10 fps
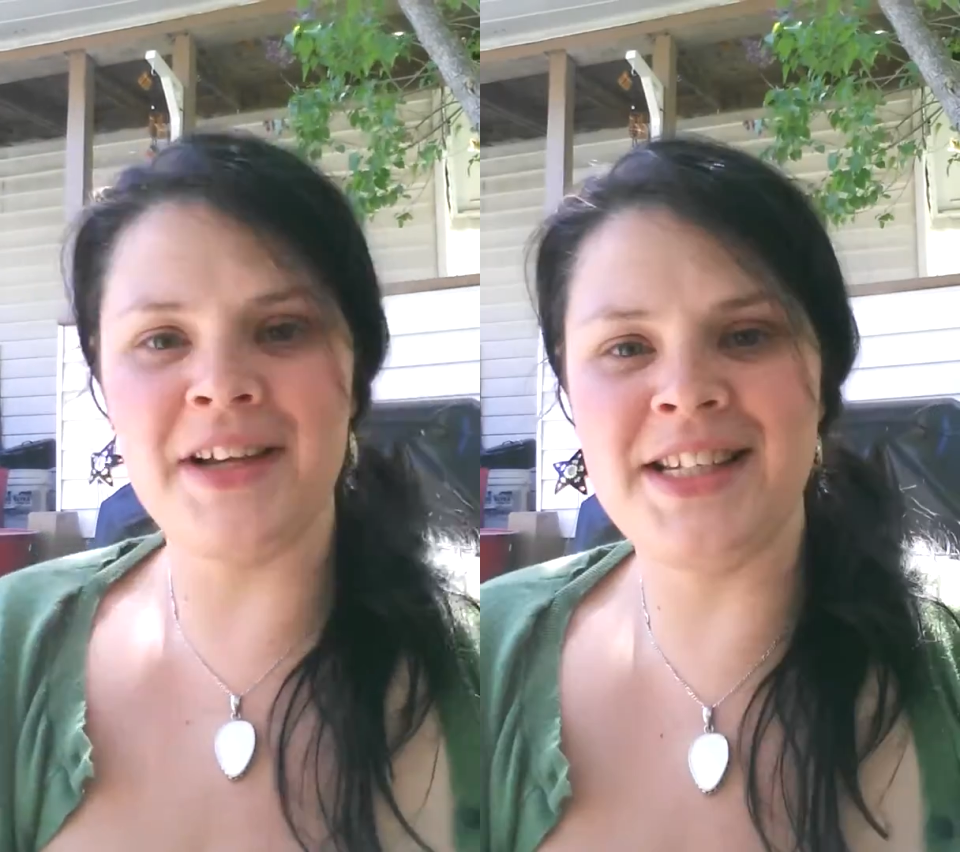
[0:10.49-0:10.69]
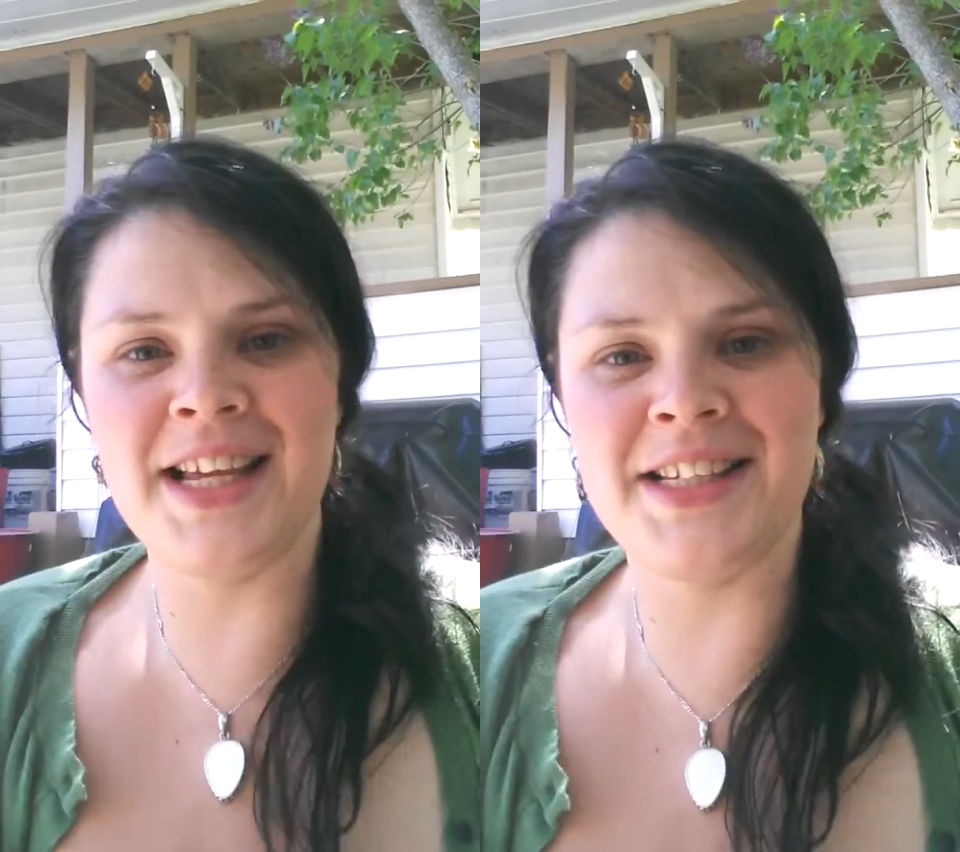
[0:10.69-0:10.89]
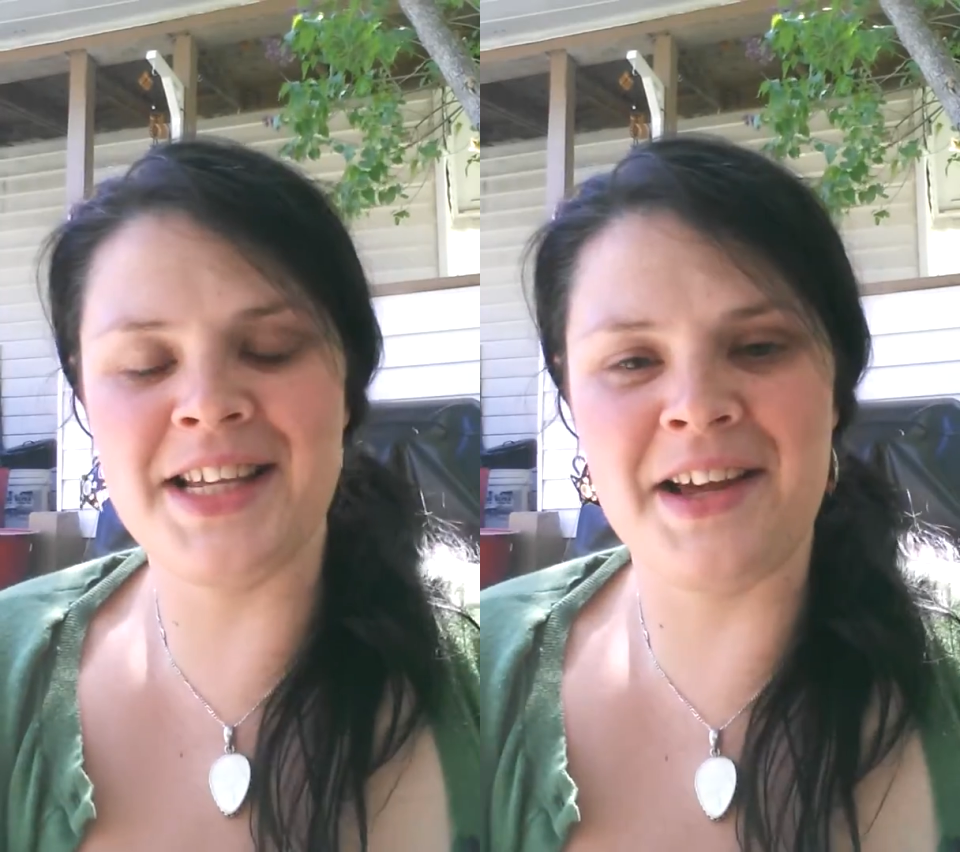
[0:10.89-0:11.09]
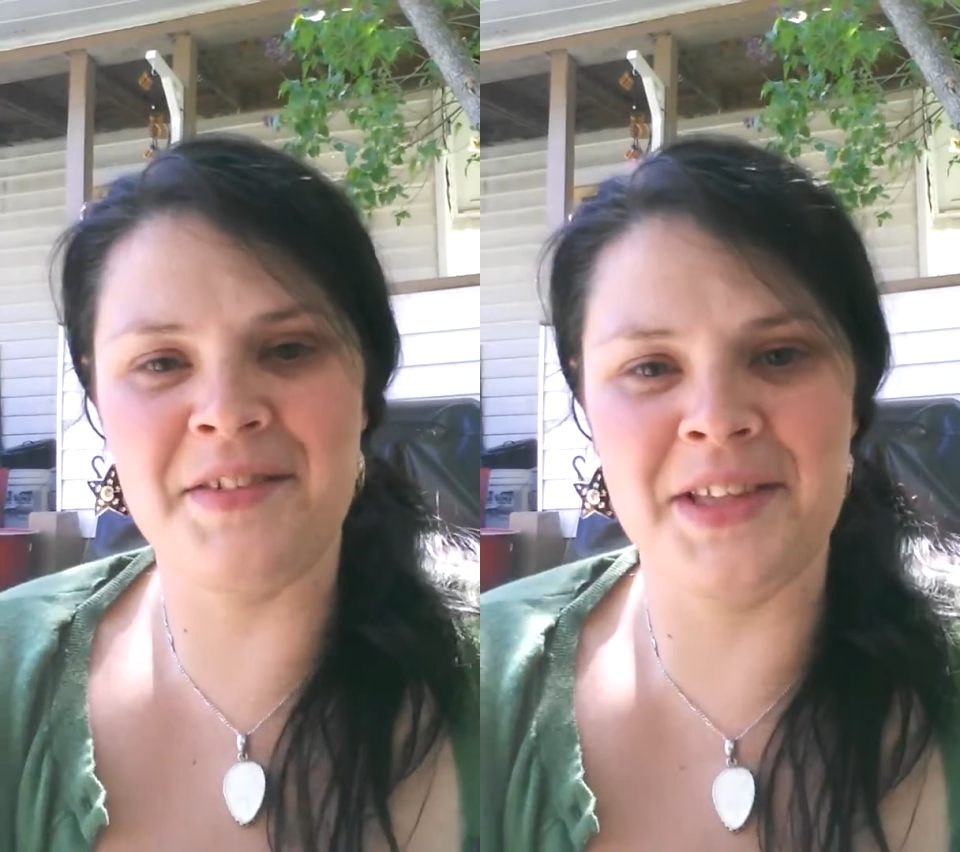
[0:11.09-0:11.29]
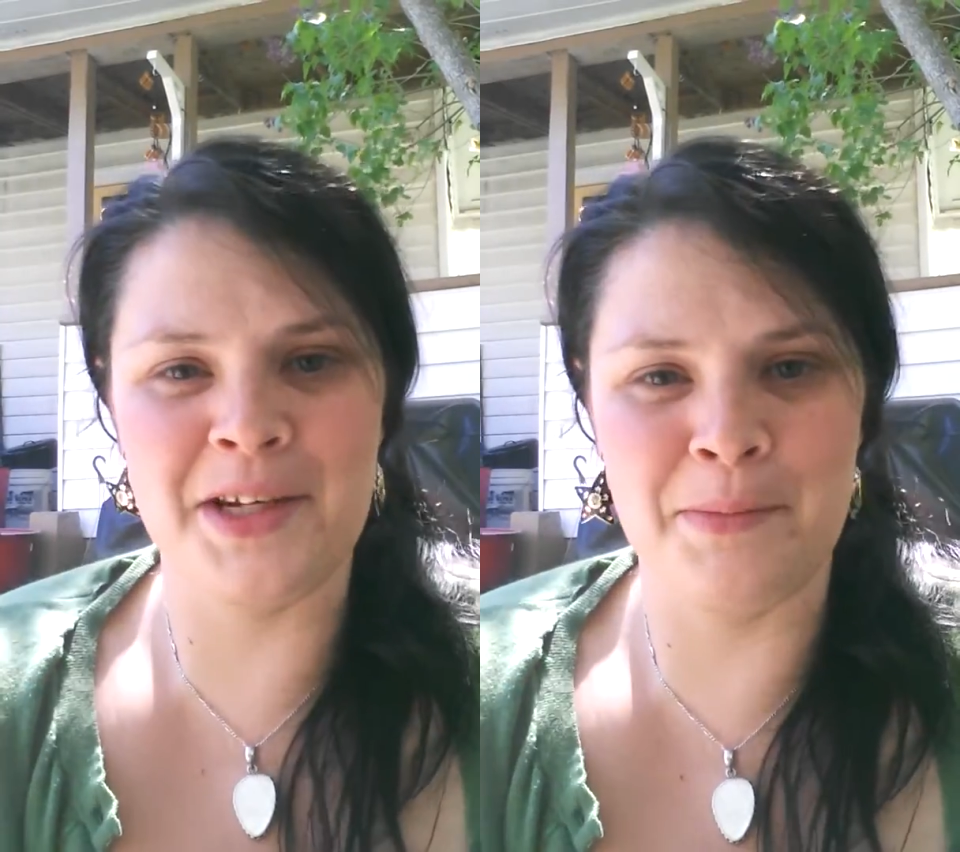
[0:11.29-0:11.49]
I tend to have a
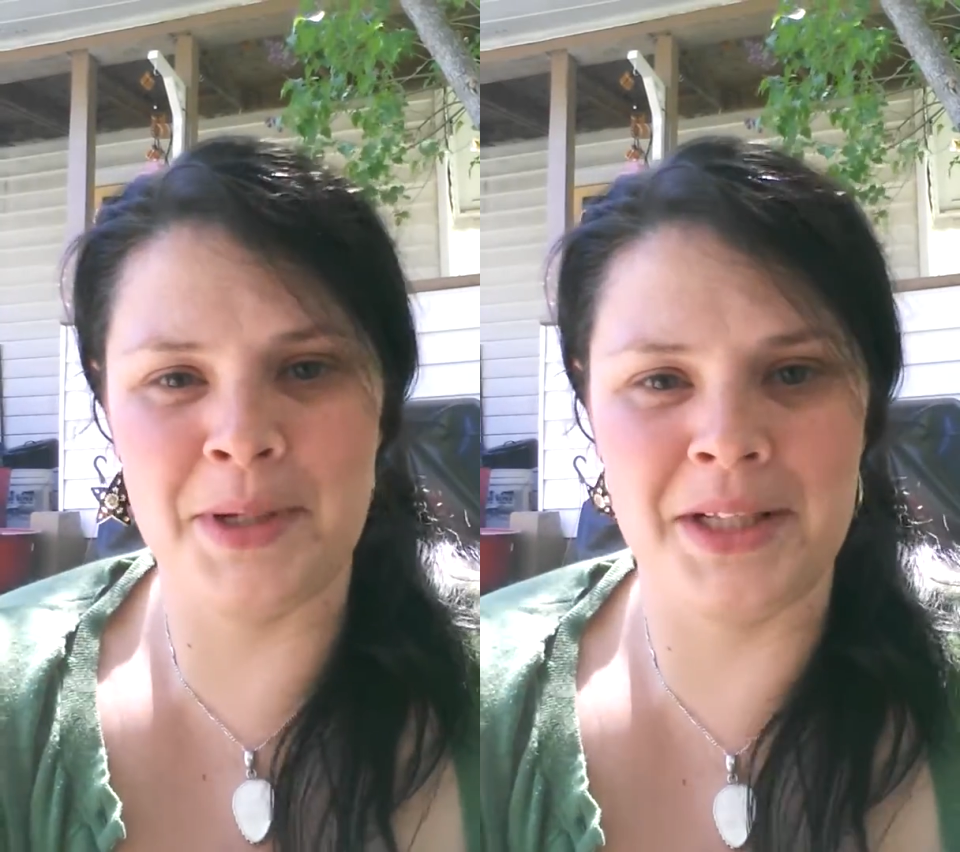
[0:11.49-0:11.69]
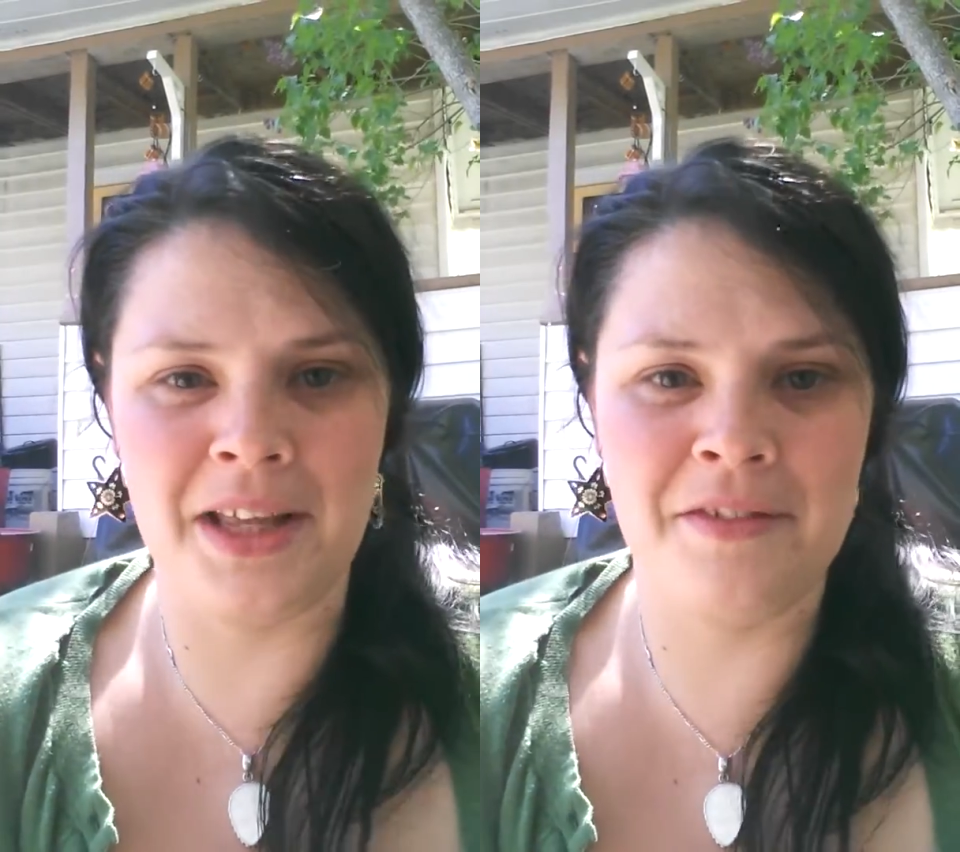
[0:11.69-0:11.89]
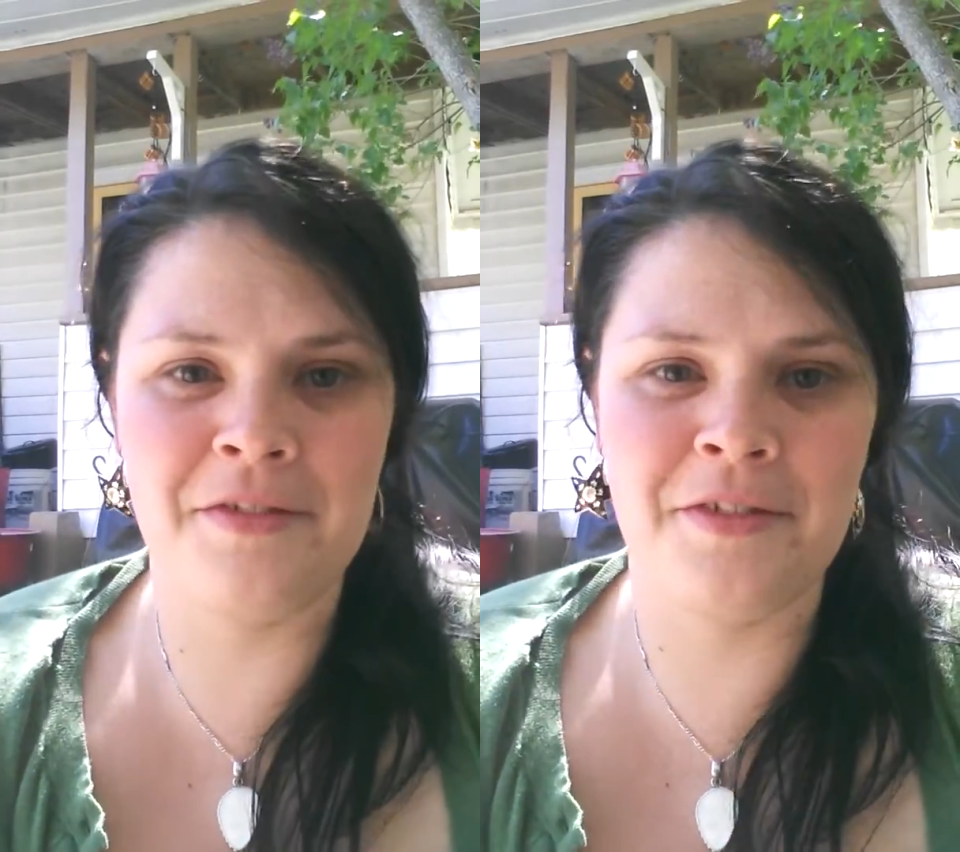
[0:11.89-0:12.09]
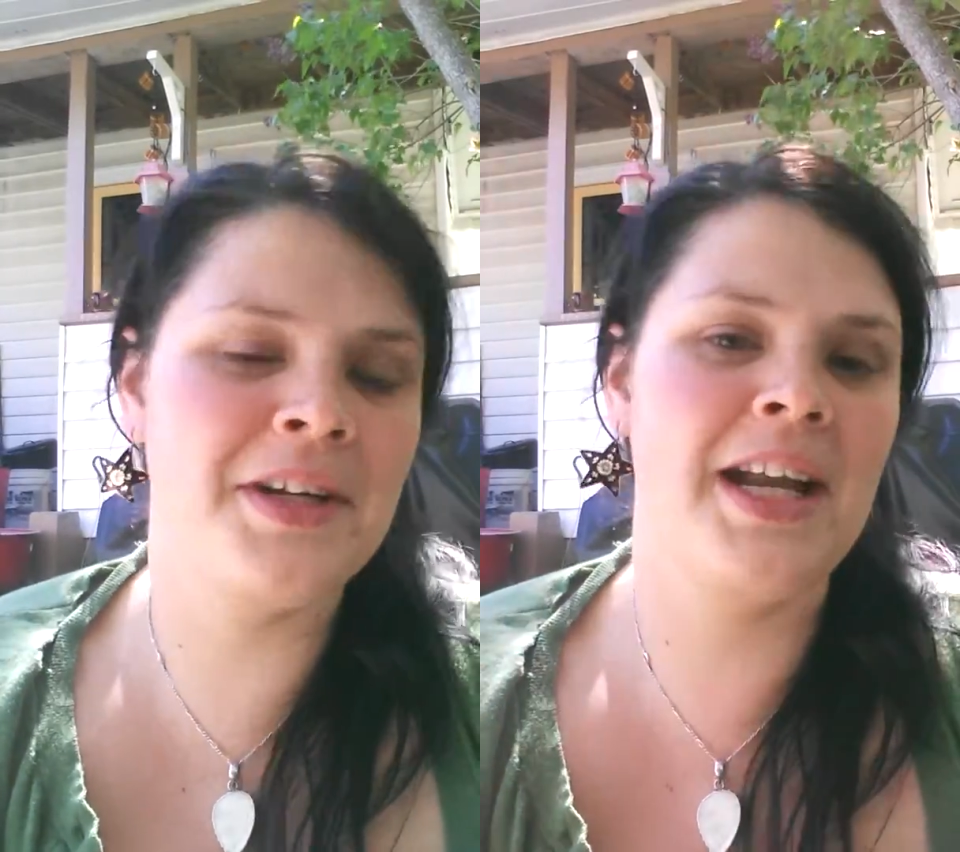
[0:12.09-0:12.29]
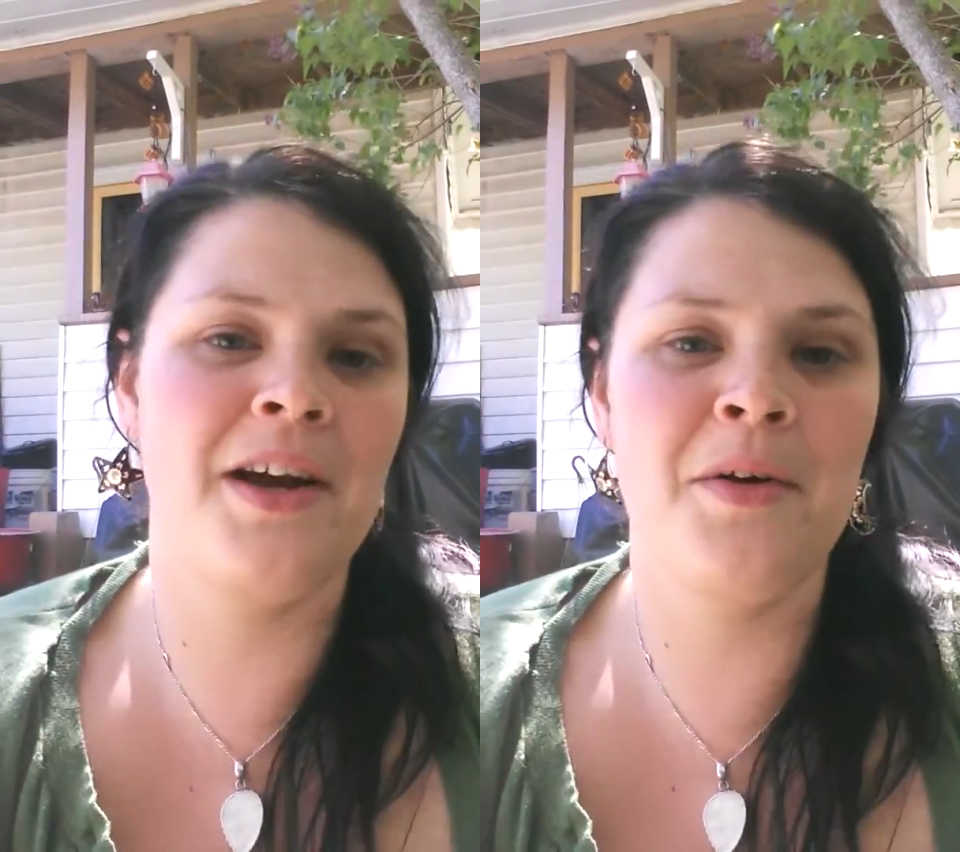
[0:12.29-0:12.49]
little bit of love for
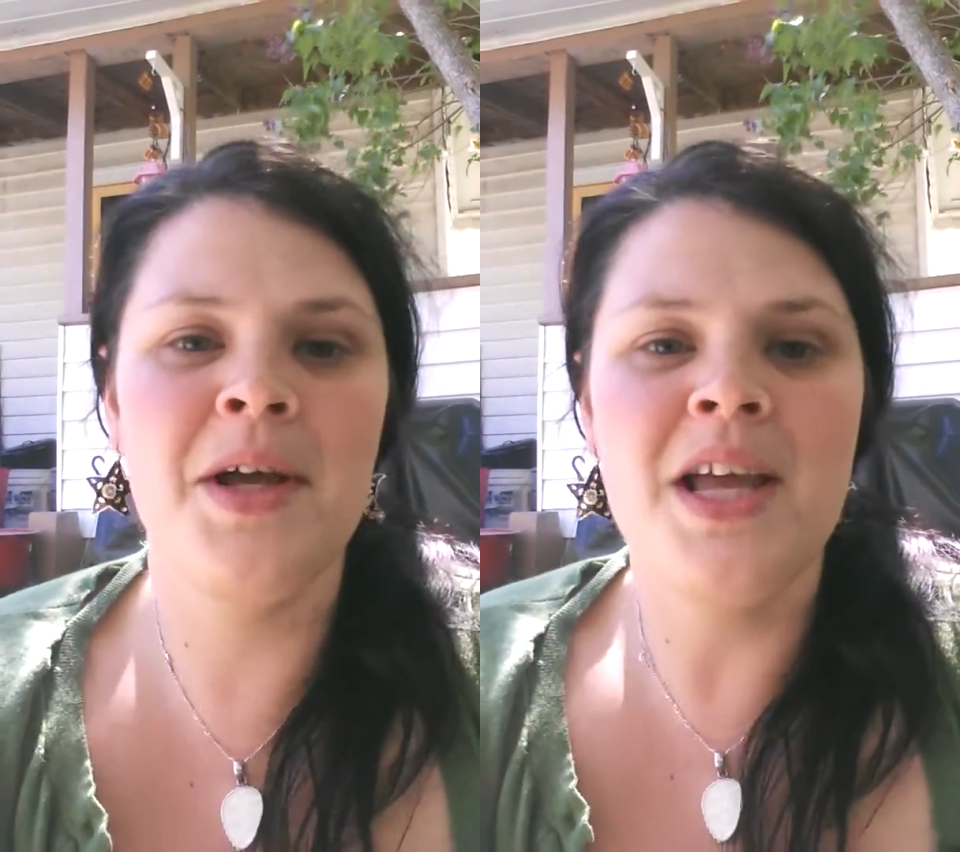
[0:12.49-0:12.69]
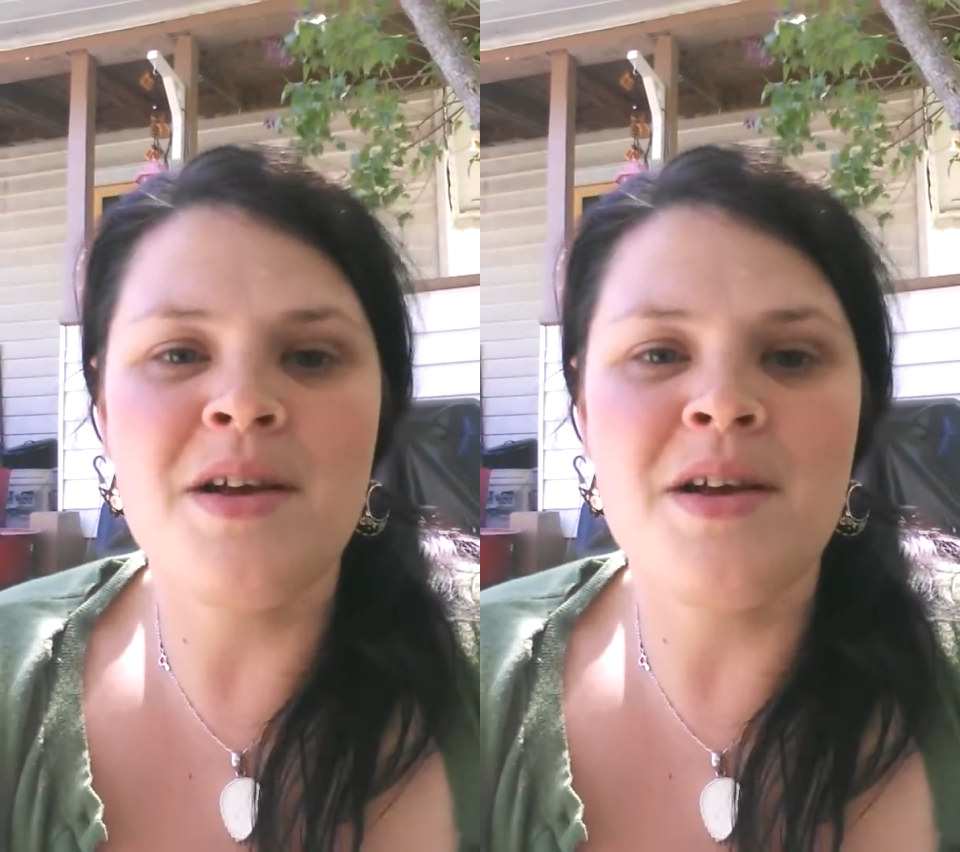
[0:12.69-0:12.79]
now,